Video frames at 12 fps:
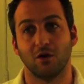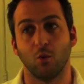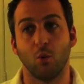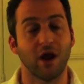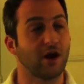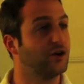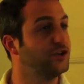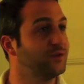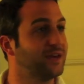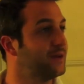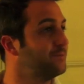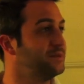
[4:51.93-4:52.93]
where you
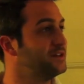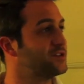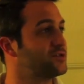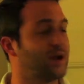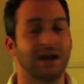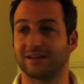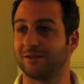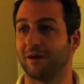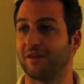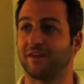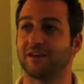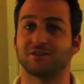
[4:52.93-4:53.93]
can't be distracted
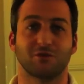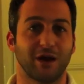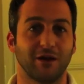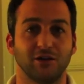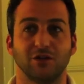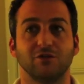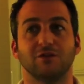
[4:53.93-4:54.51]
by things around you.